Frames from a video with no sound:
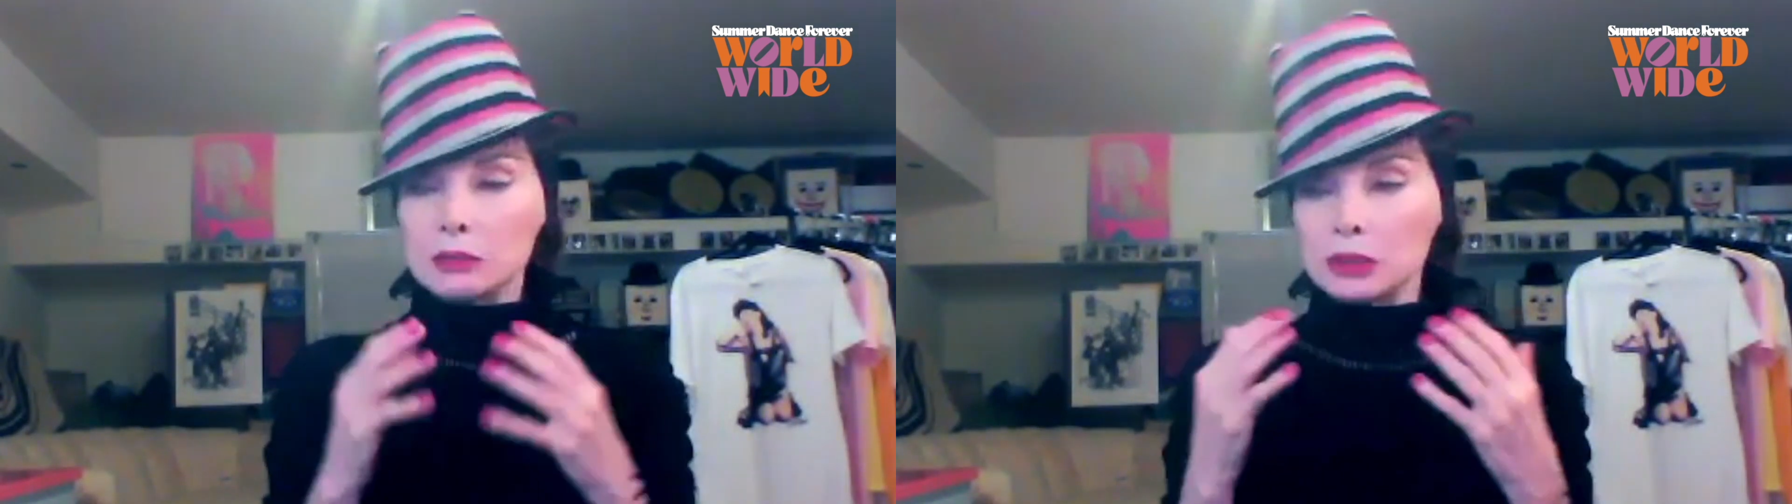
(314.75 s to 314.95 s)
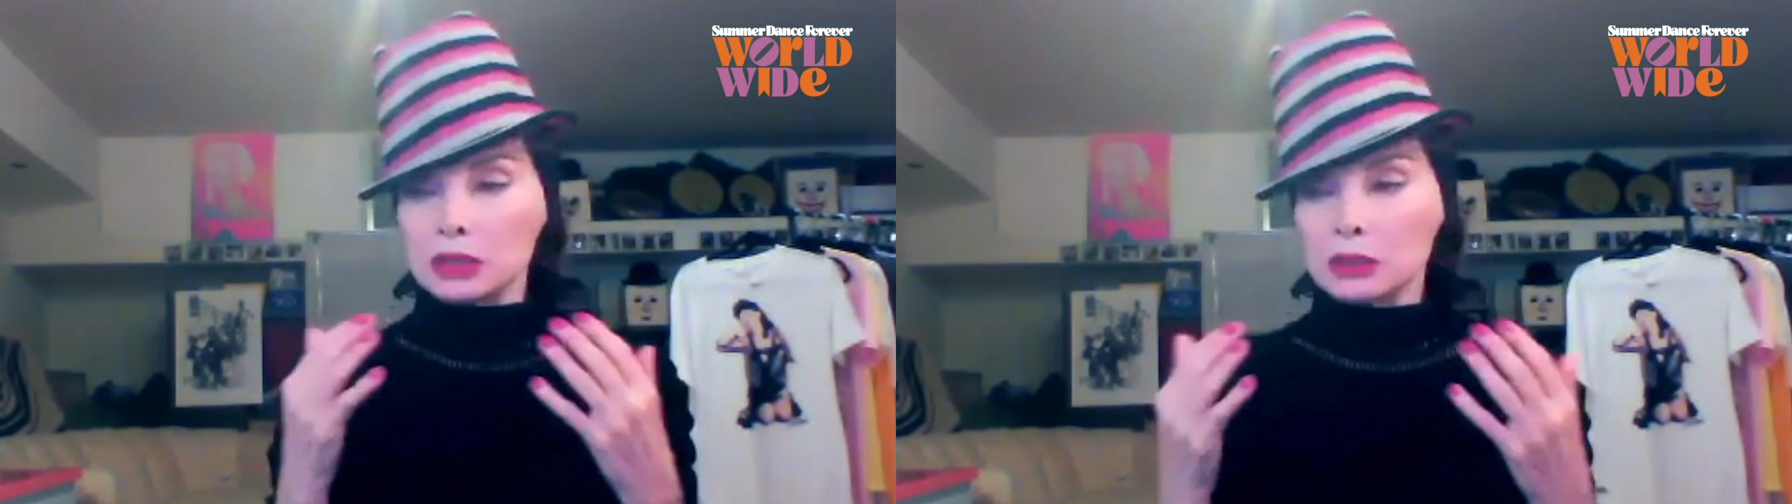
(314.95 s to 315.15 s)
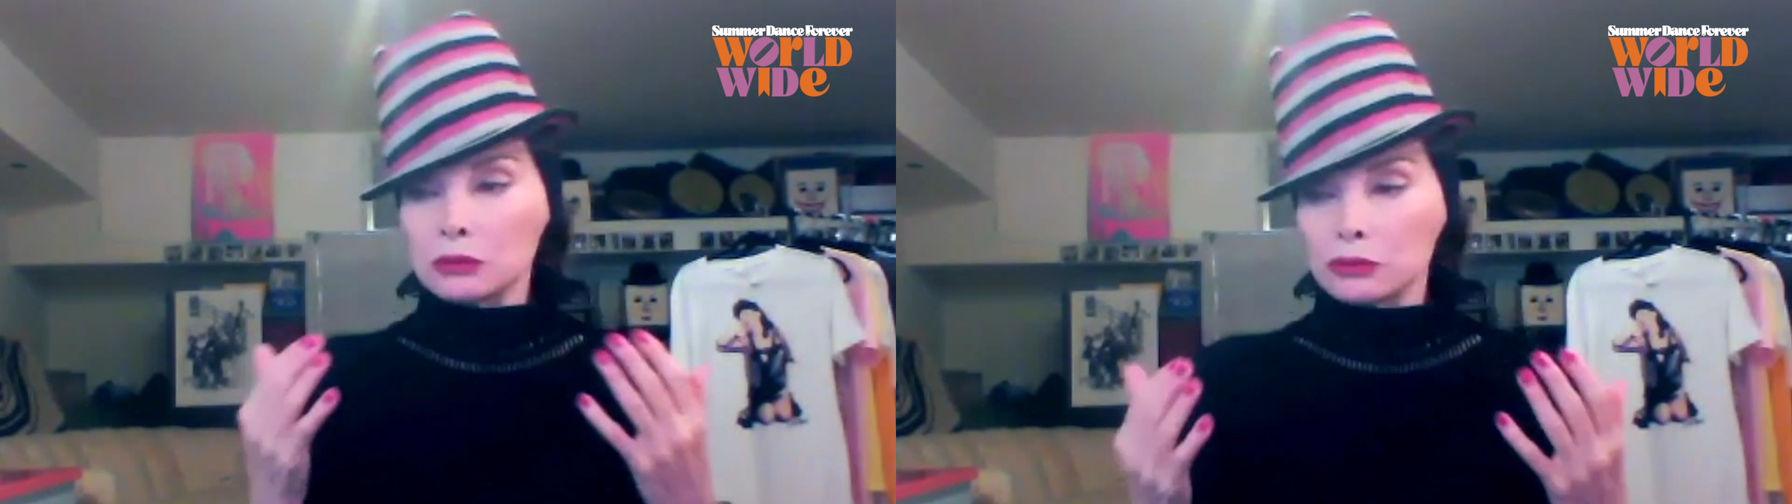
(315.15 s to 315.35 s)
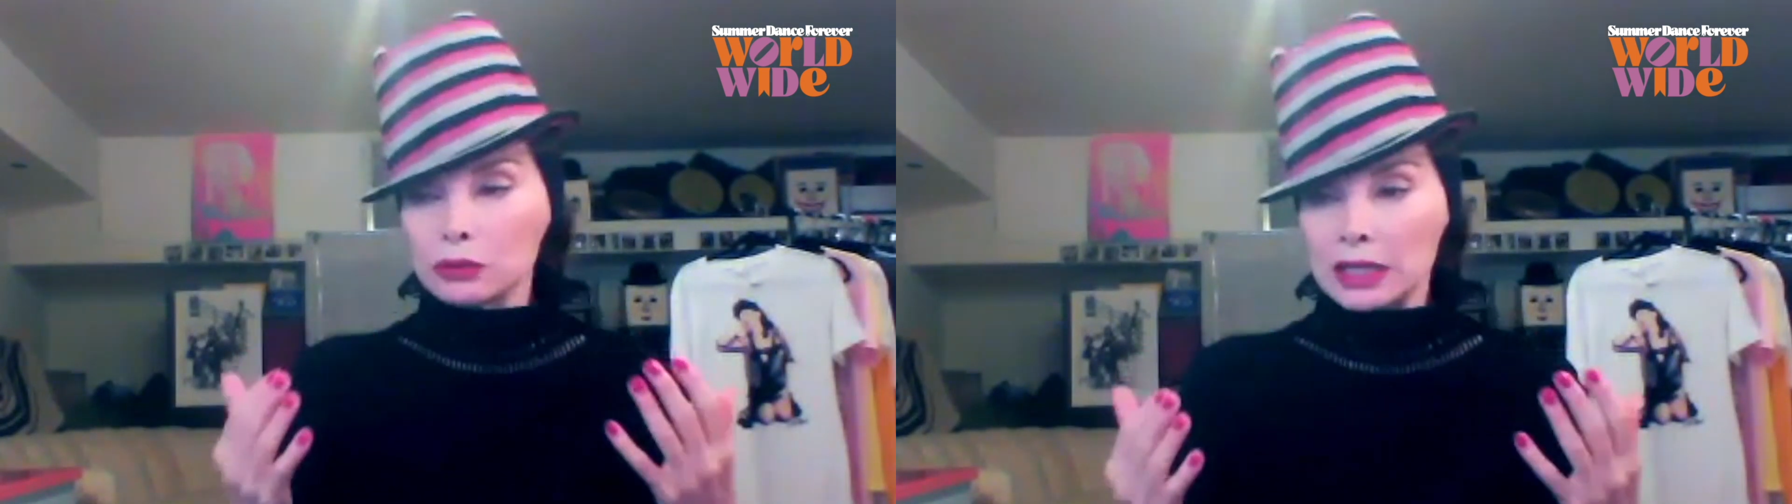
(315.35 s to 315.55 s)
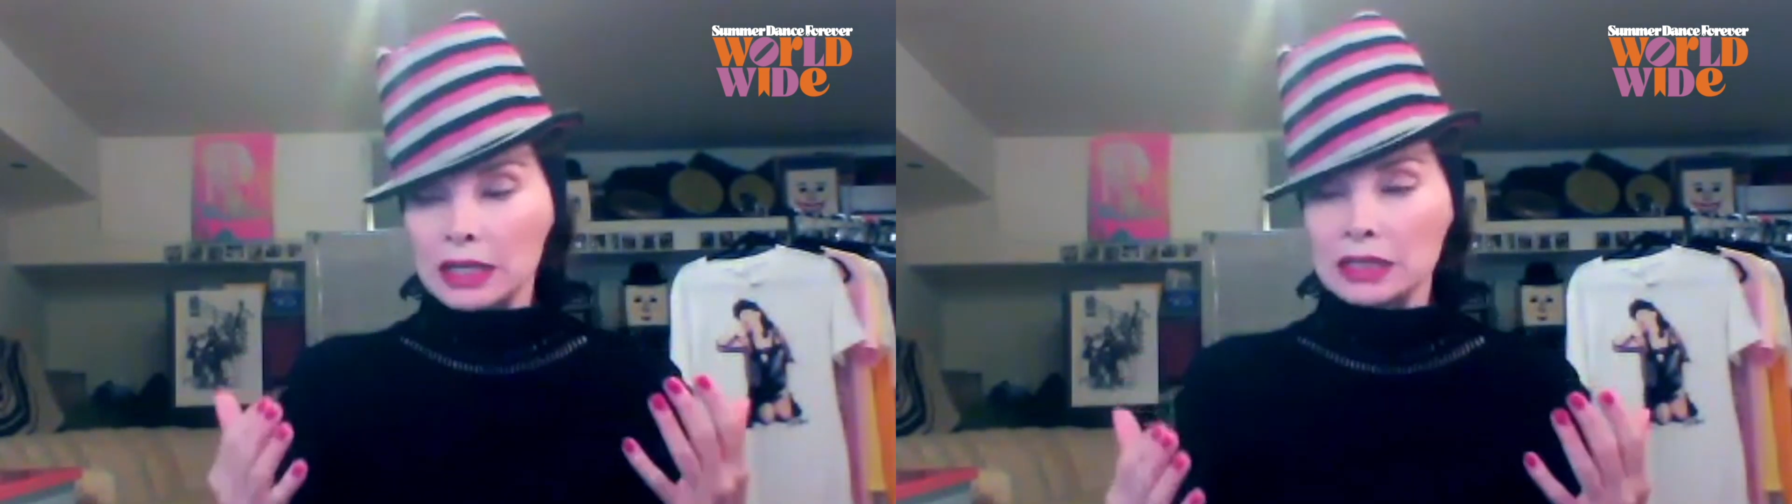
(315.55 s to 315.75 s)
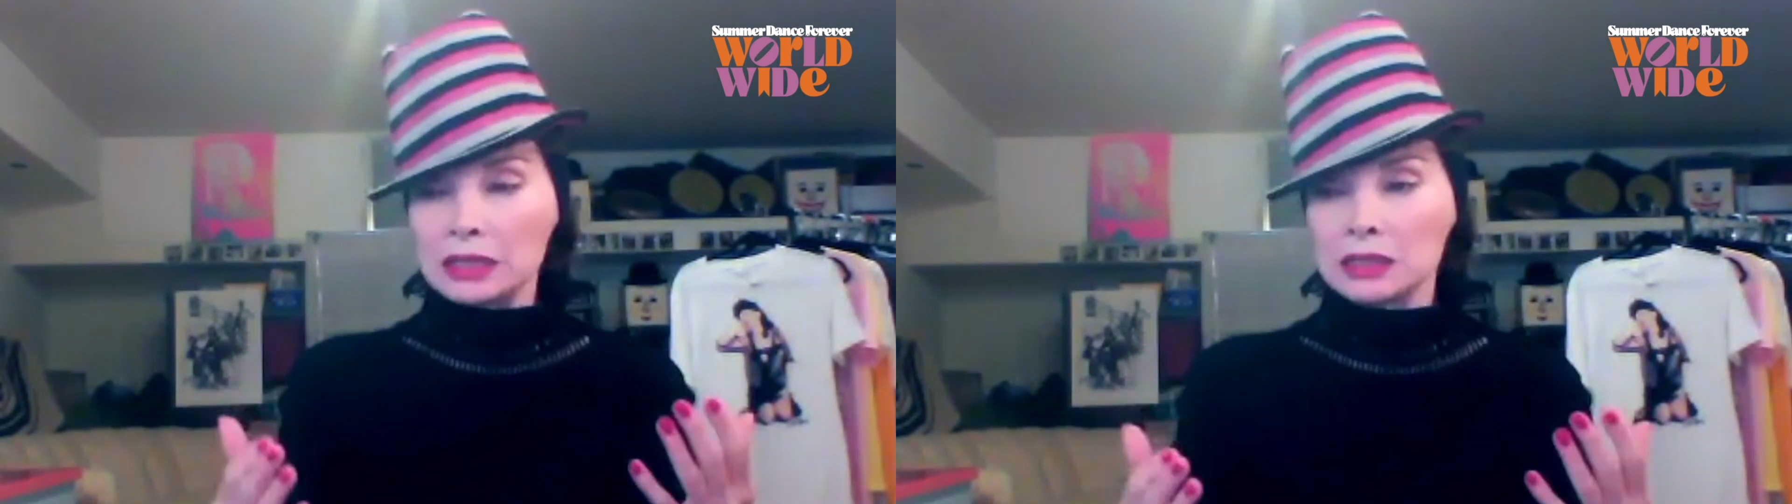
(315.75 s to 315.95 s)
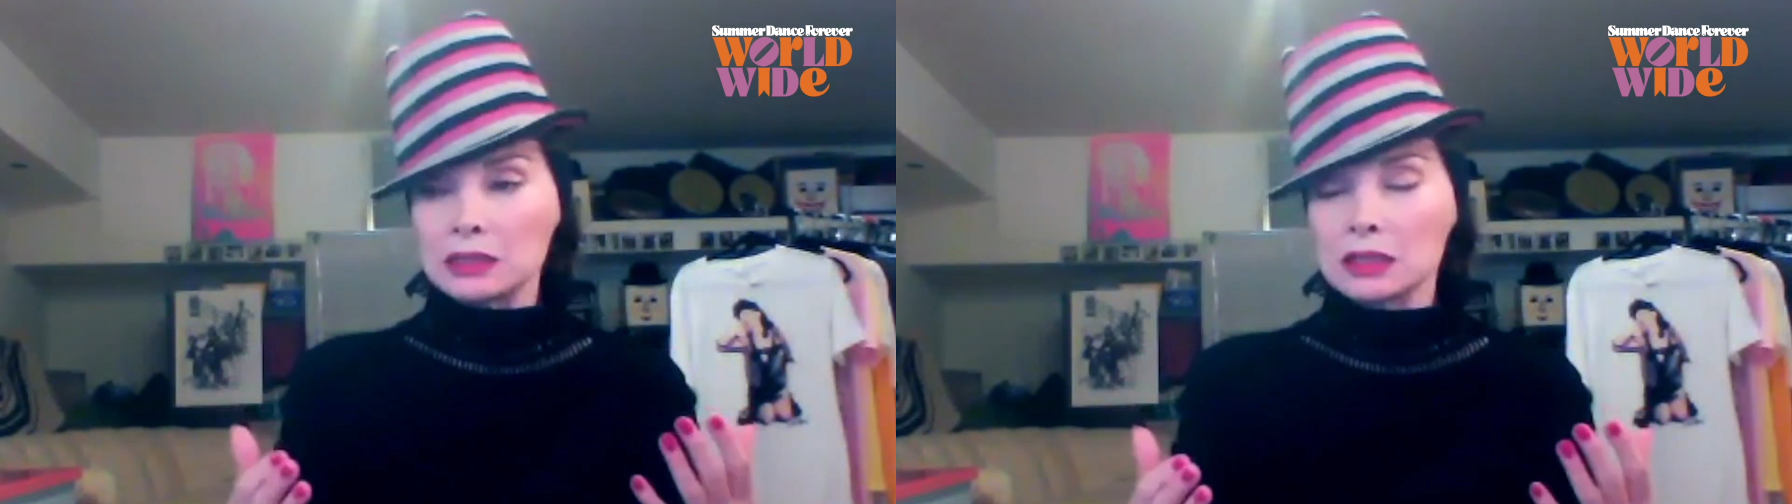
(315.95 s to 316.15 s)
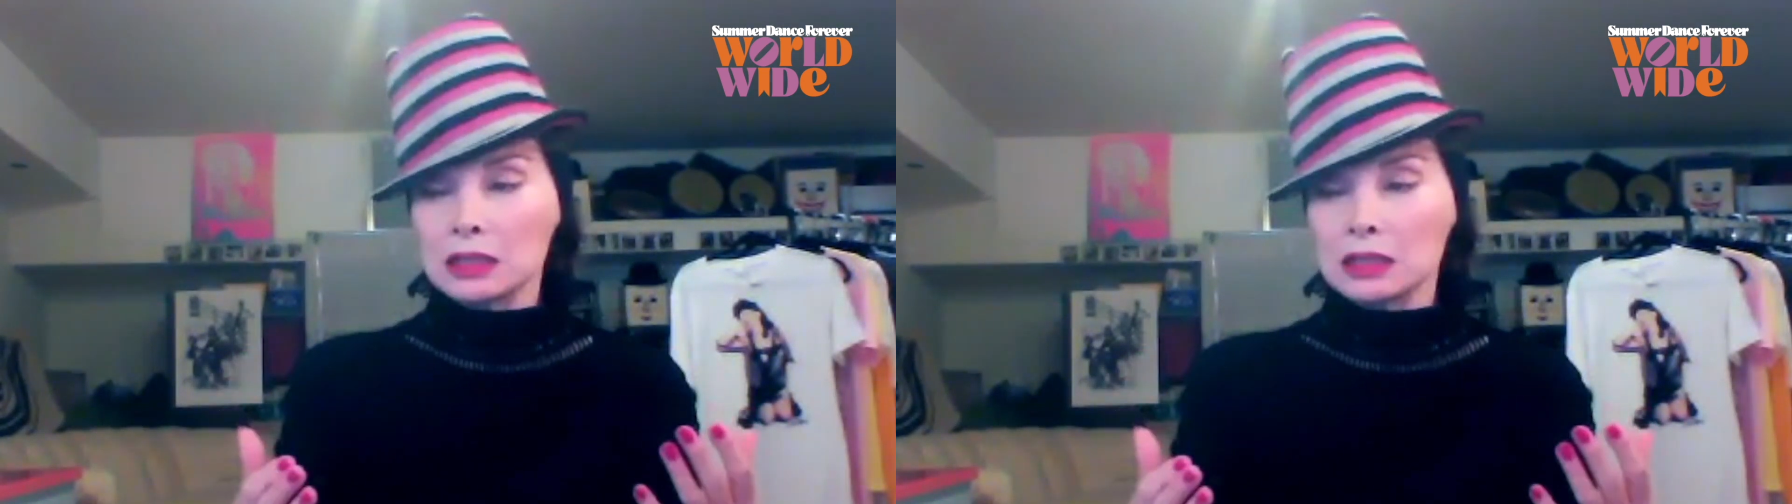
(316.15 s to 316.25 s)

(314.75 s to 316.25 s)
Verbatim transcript: and being created